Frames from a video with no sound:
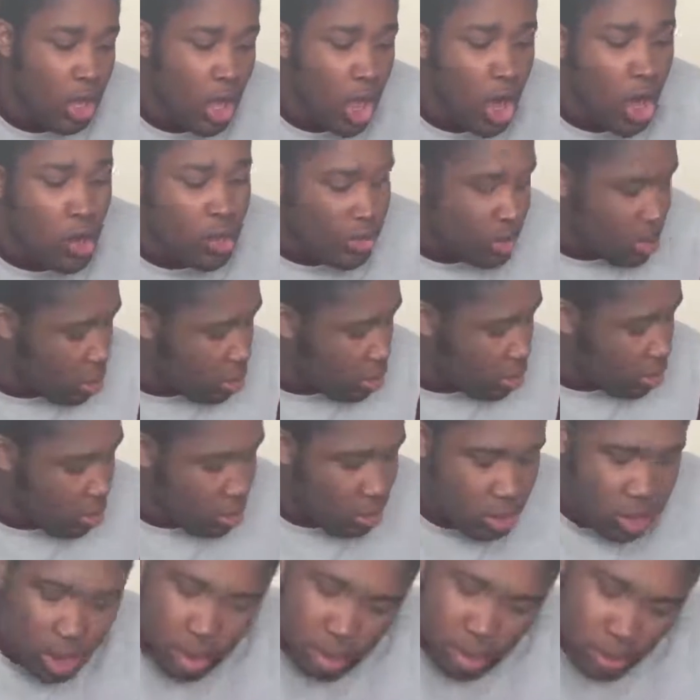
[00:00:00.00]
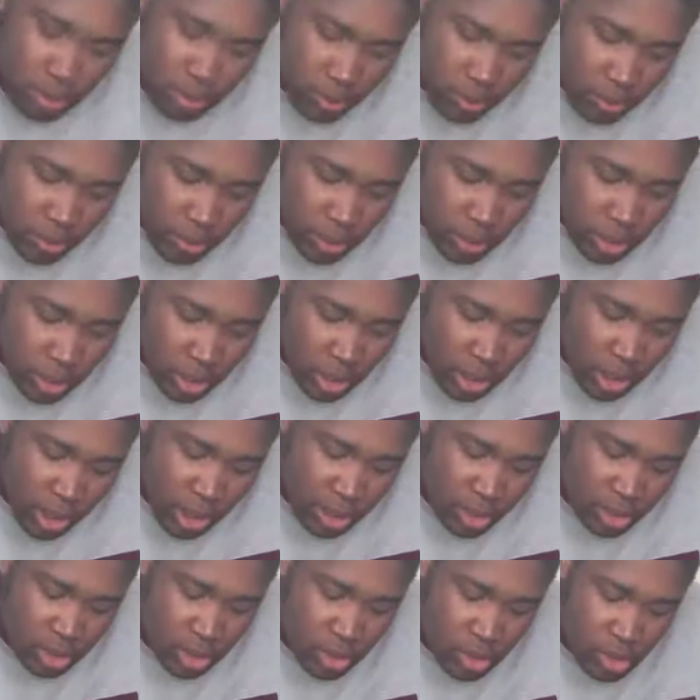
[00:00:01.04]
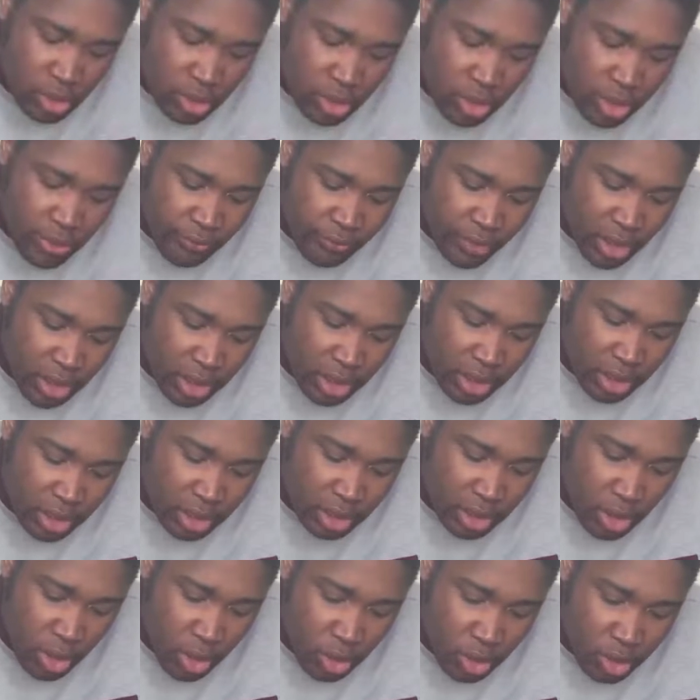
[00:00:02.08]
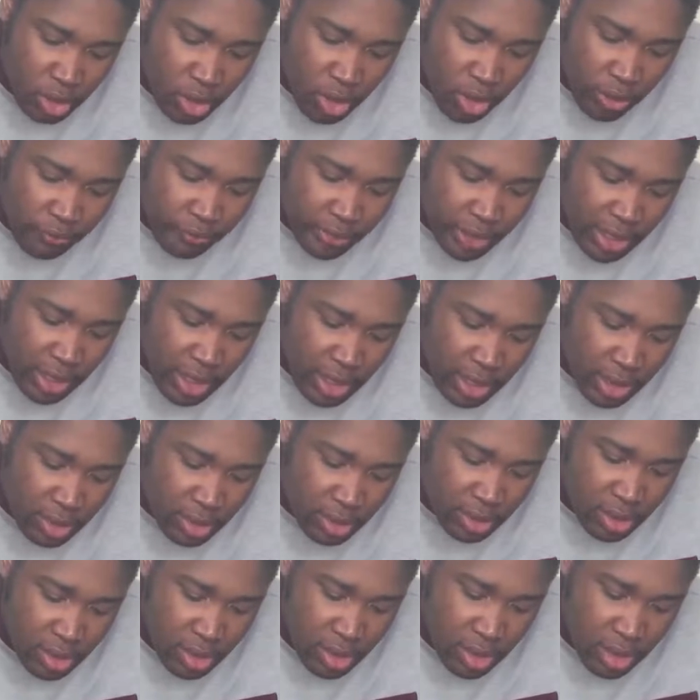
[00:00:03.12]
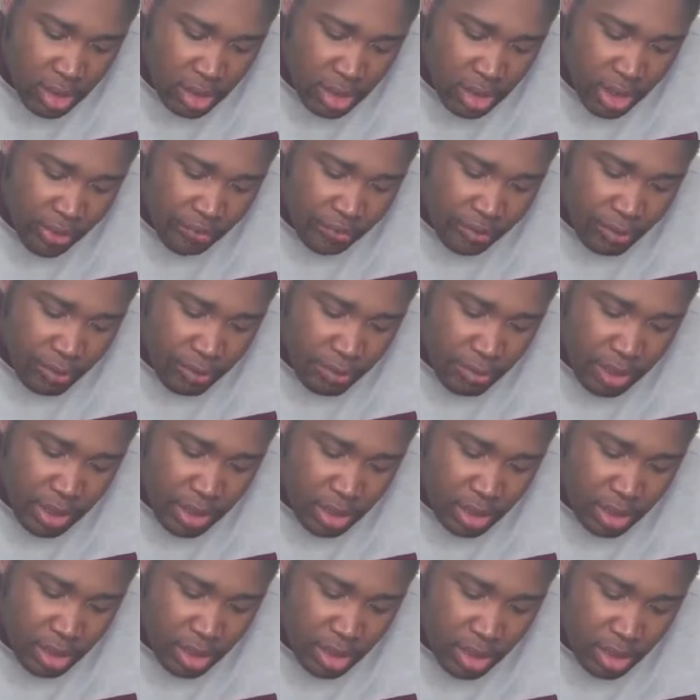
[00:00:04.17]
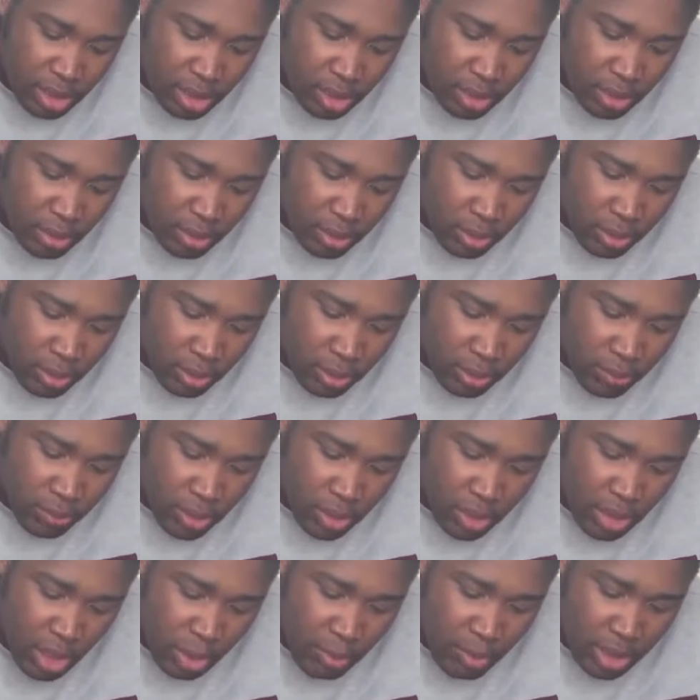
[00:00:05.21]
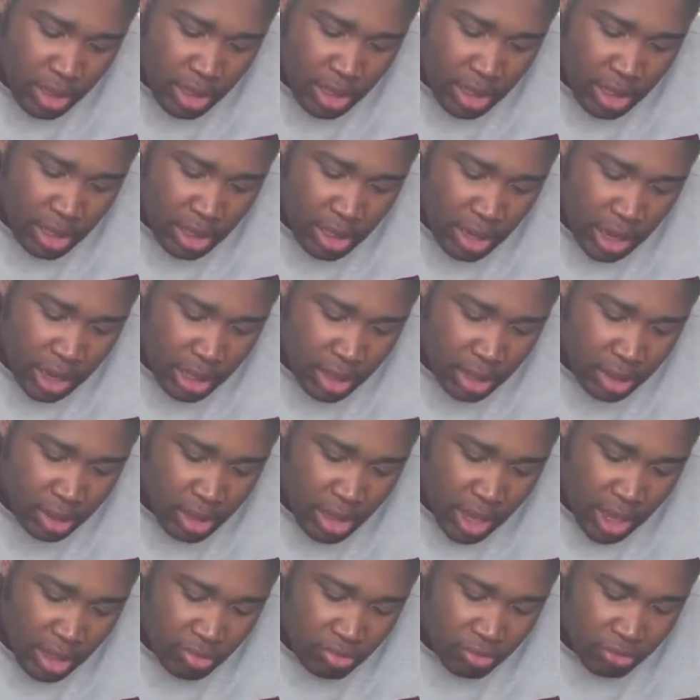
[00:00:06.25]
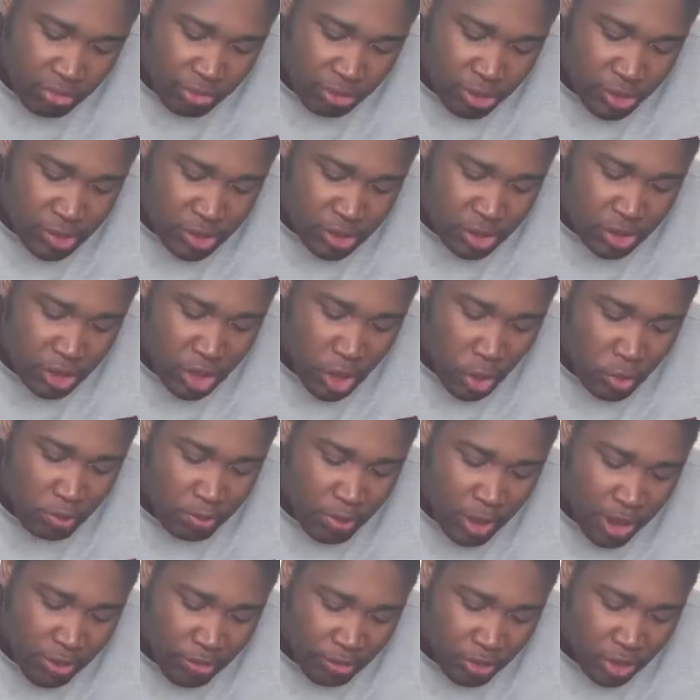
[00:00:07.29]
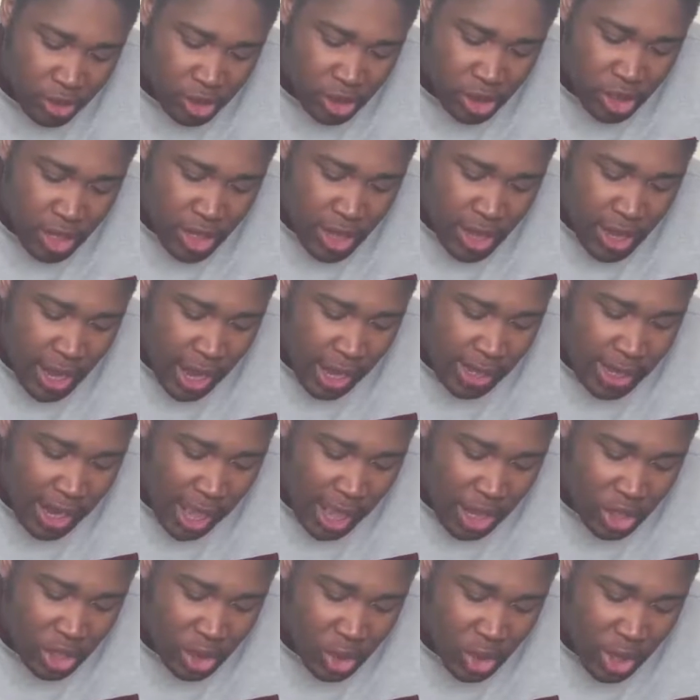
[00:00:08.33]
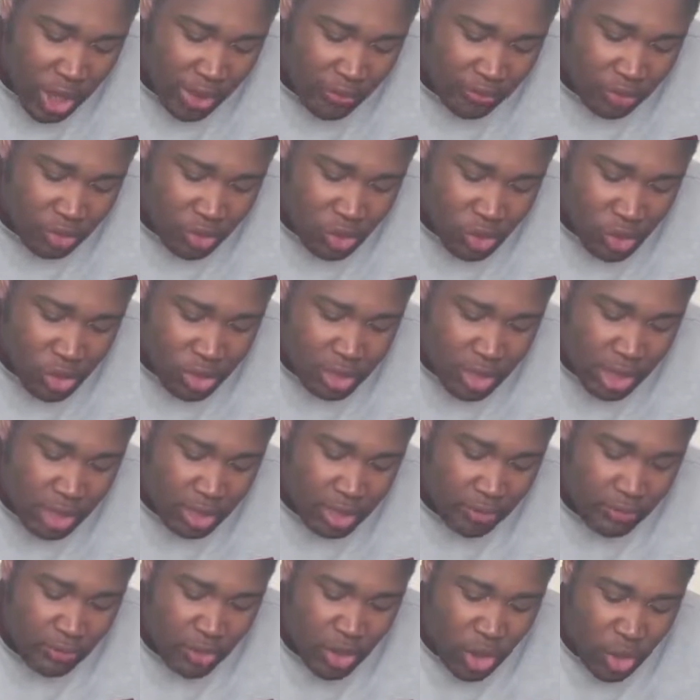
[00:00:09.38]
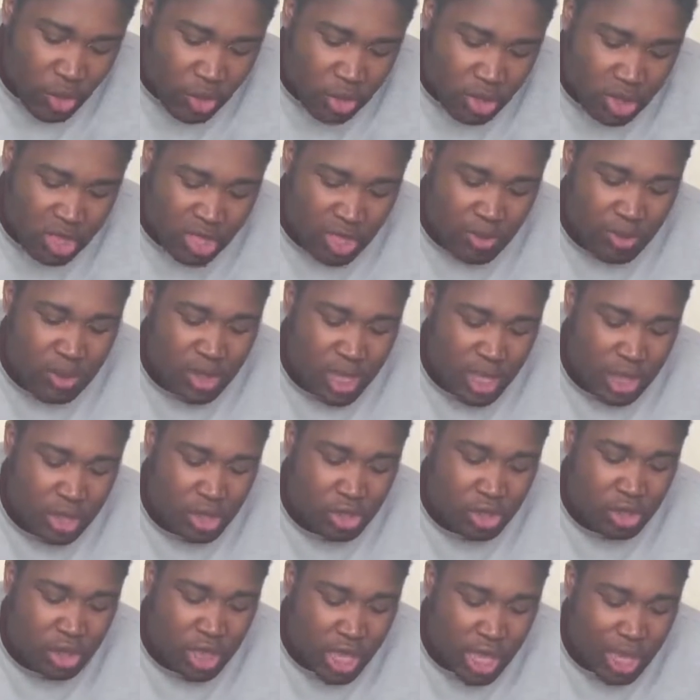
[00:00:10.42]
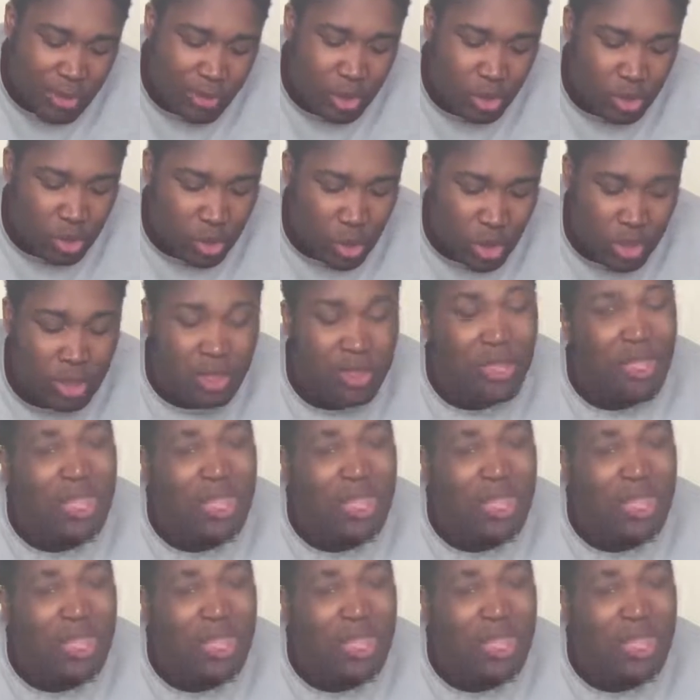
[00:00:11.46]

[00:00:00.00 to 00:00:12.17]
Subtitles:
Okay. Exclusive, a coaster of kings. Nothing beats the summer heat like a nice, refreshing cold beverage. And now you have new sets of coasters to protect your tables with.